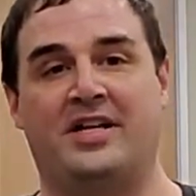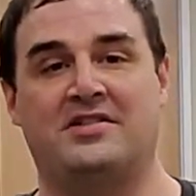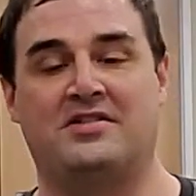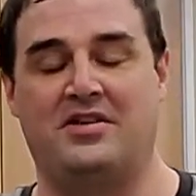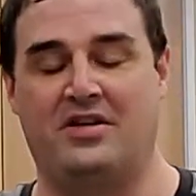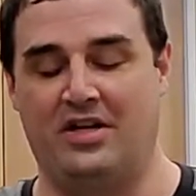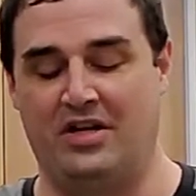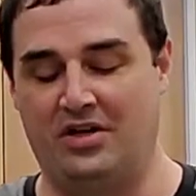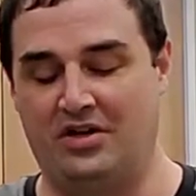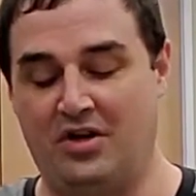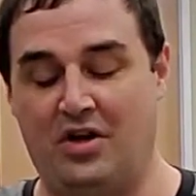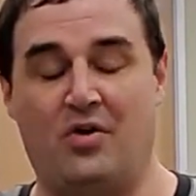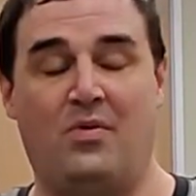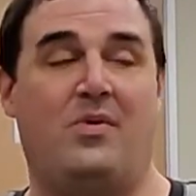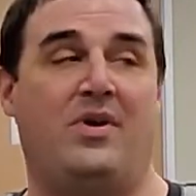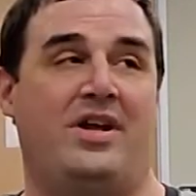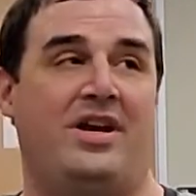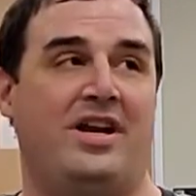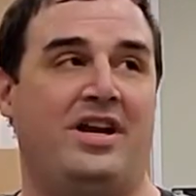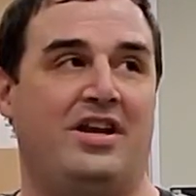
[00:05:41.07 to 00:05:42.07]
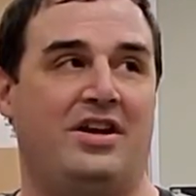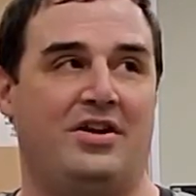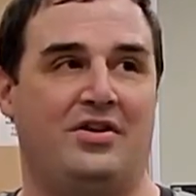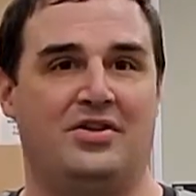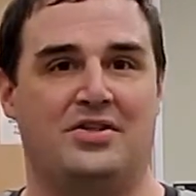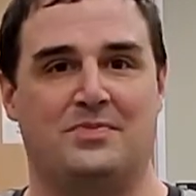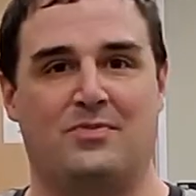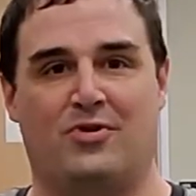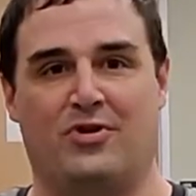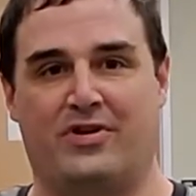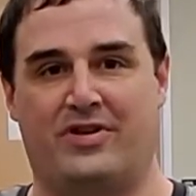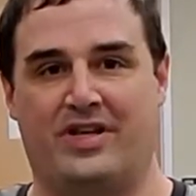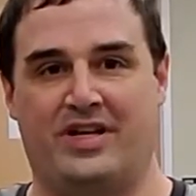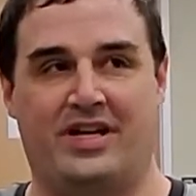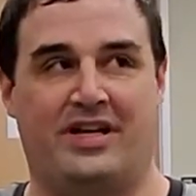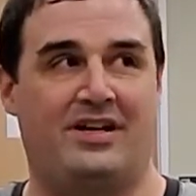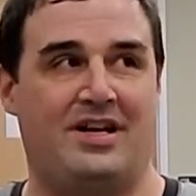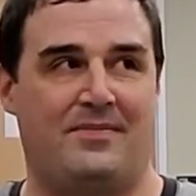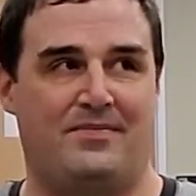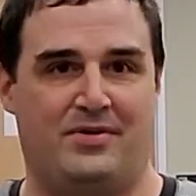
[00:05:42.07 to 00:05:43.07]
so you don't want to use more than a
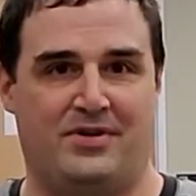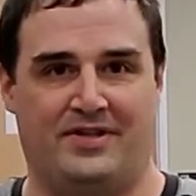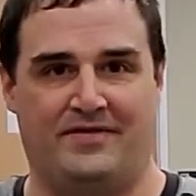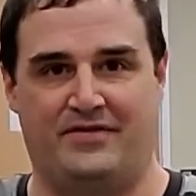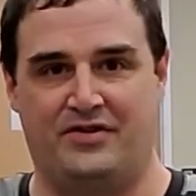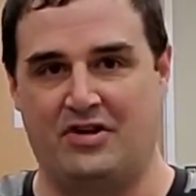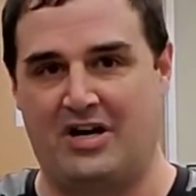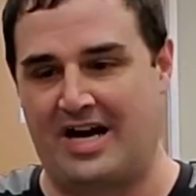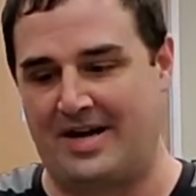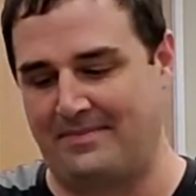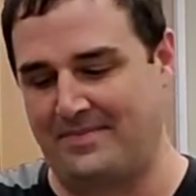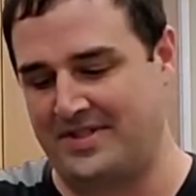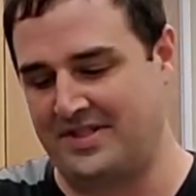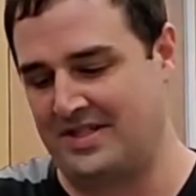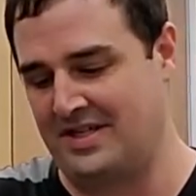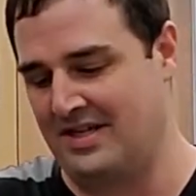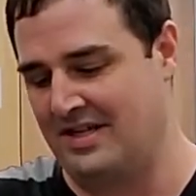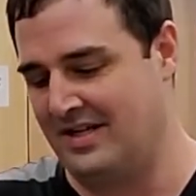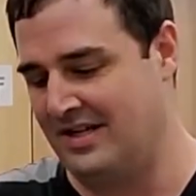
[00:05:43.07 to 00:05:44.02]
couple of drops.